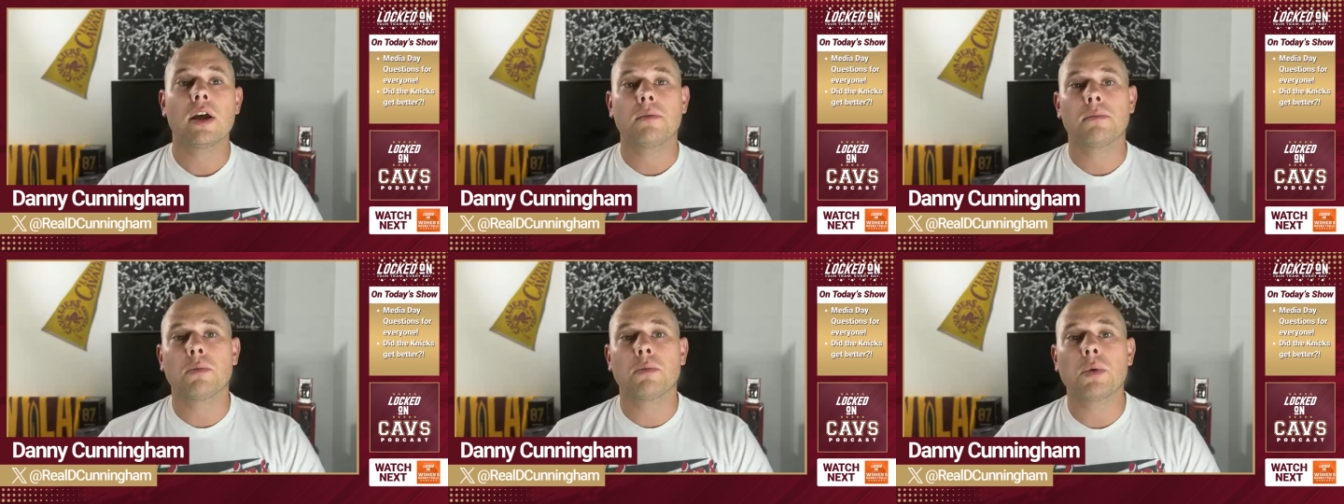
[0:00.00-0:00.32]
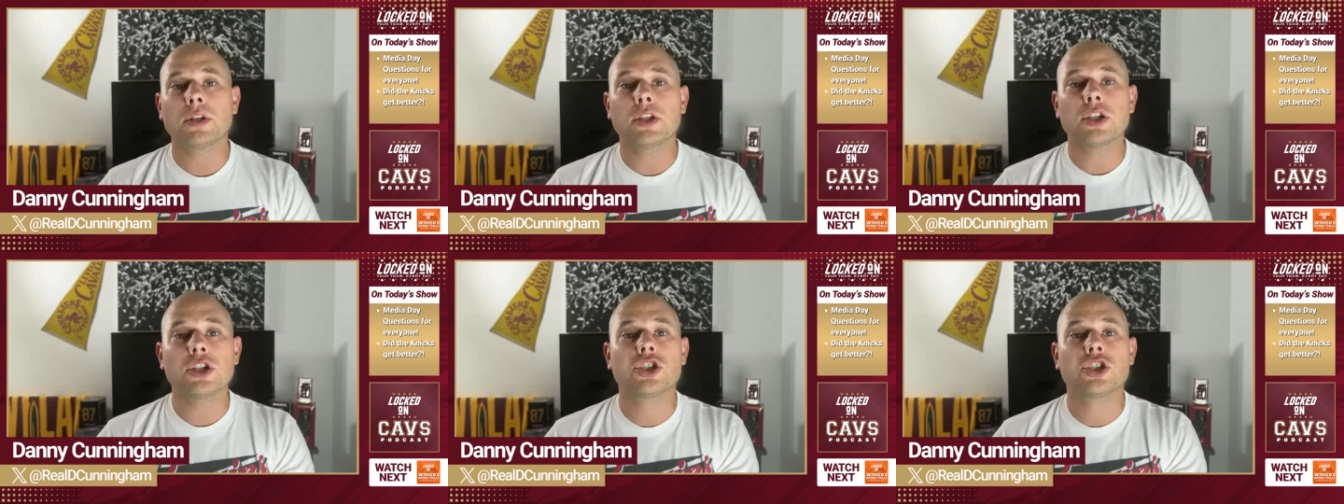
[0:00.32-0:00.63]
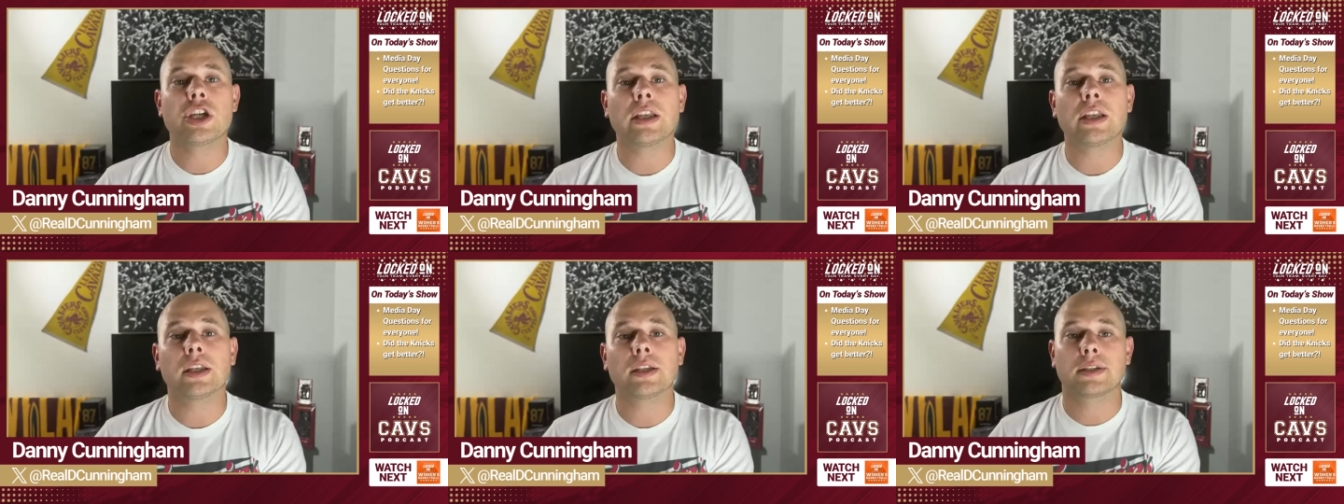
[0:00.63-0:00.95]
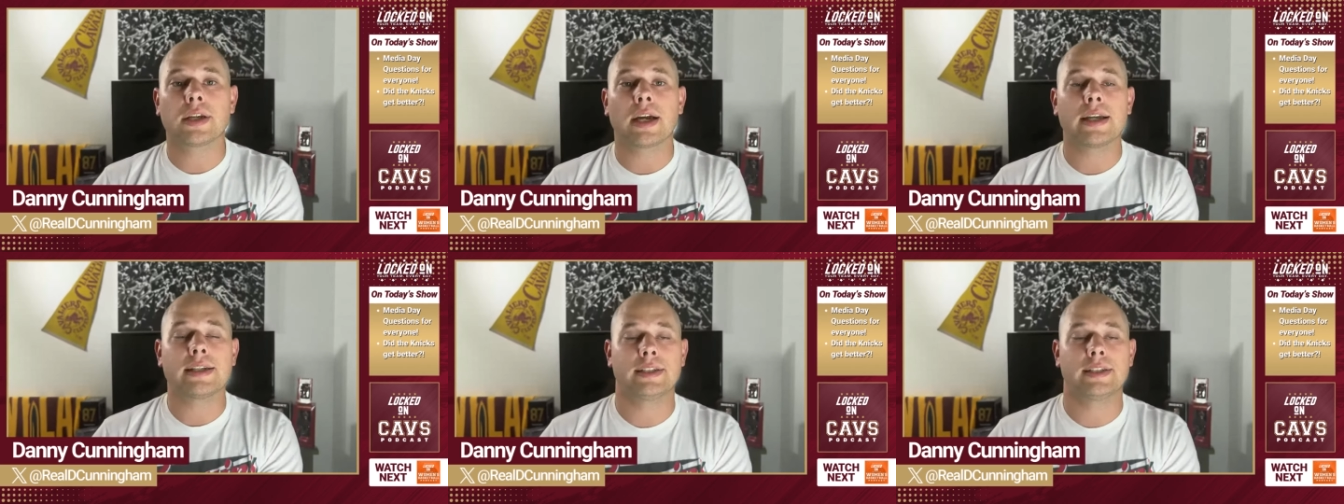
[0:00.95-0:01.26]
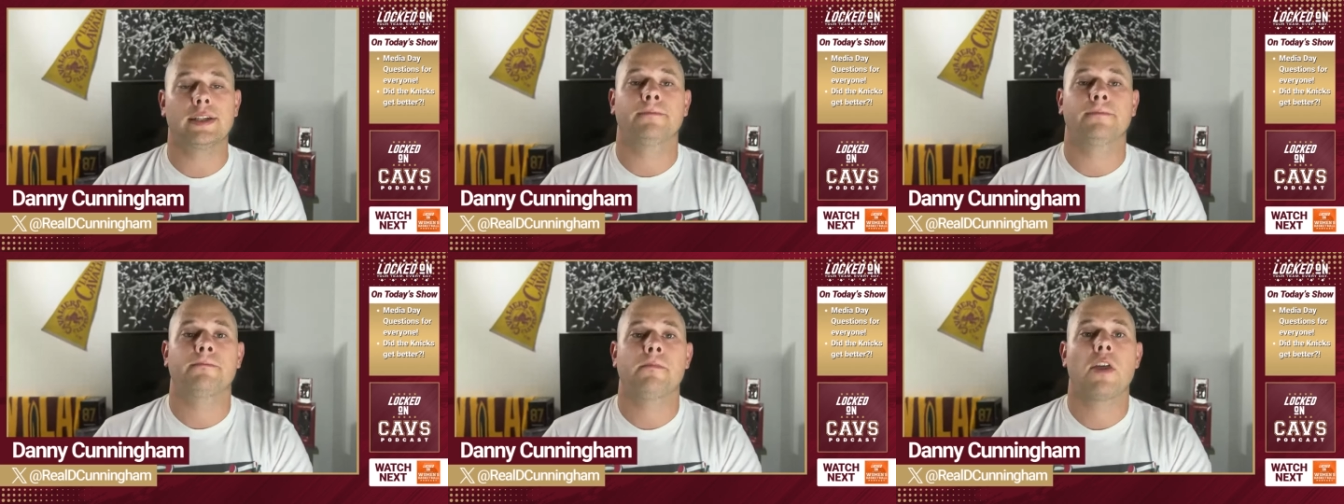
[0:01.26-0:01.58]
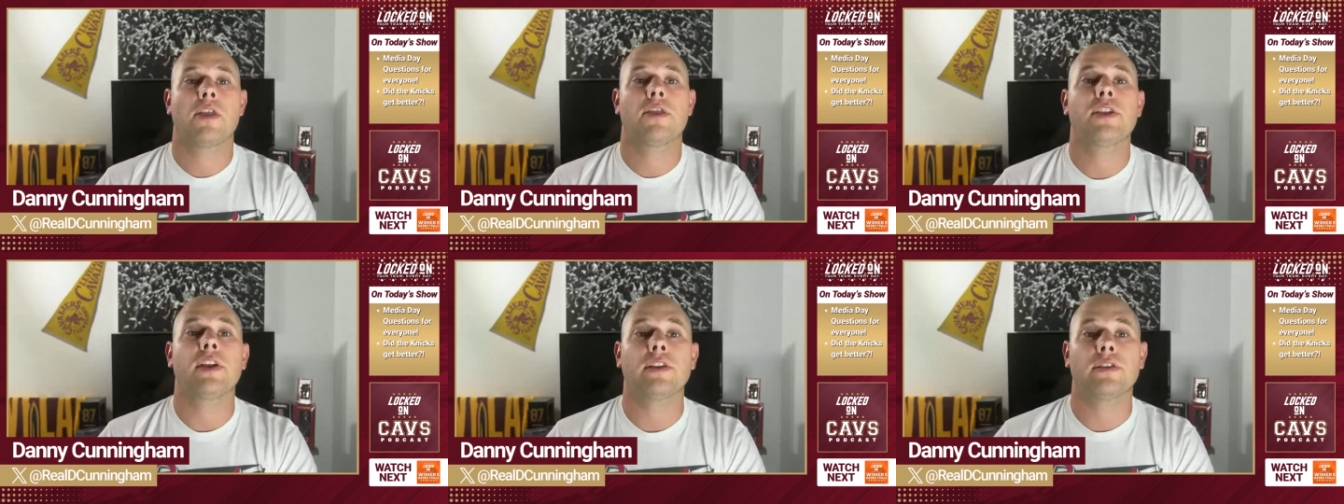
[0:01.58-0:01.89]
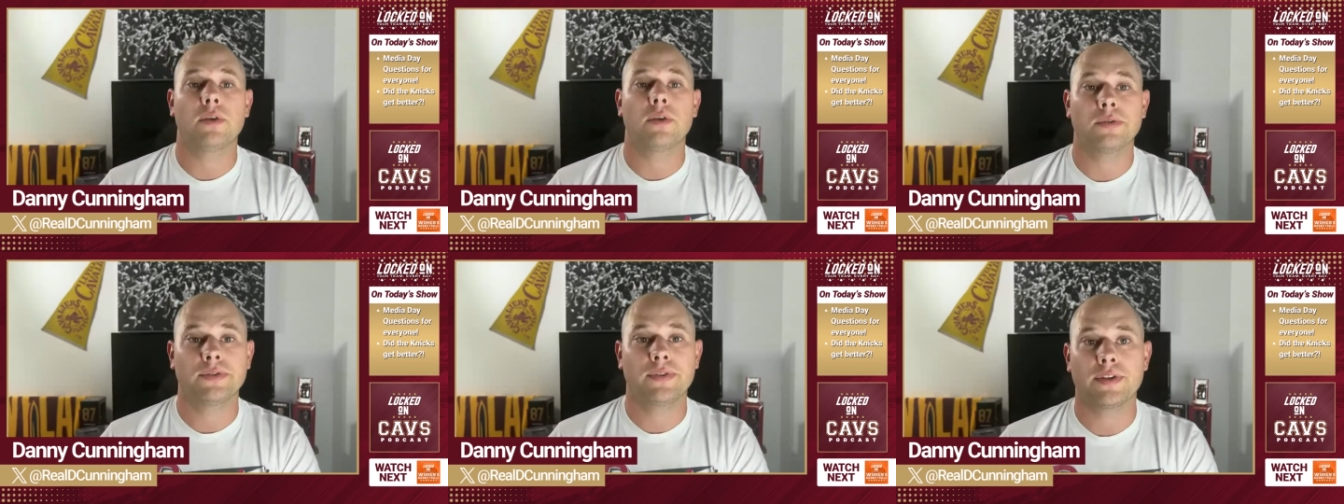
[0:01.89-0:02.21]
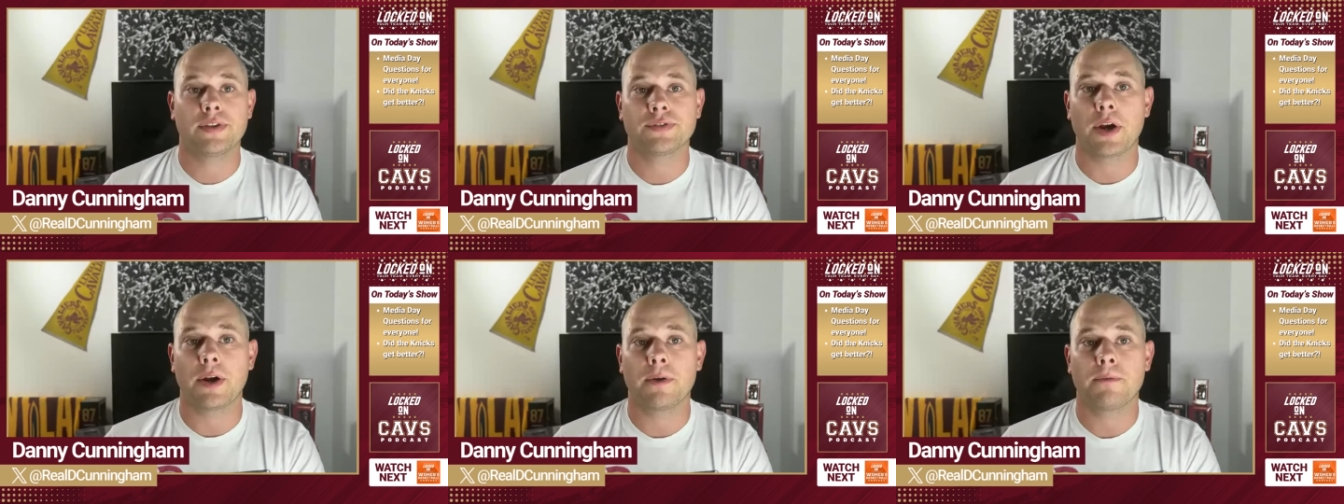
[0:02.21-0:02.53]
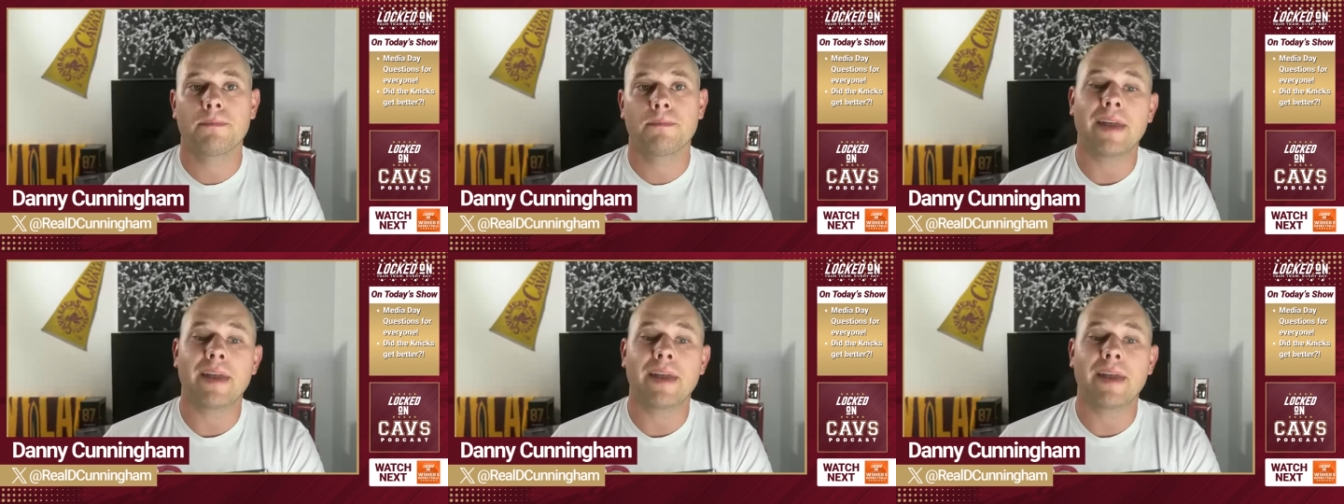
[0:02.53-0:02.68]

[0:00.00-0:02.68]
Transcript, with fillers: But what does Jaylon Tyson think those things are?